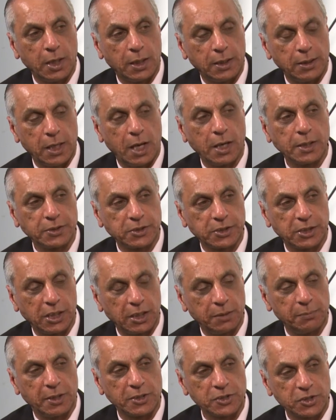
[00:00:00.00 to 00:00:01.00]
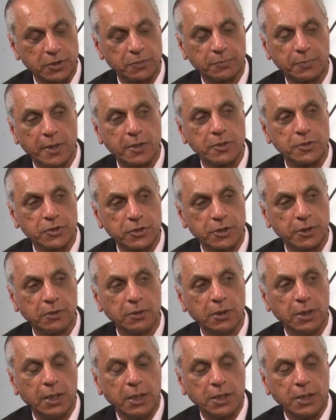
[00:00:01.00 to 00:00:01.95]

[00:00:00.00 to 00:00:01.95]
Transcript: long-term, as opposed to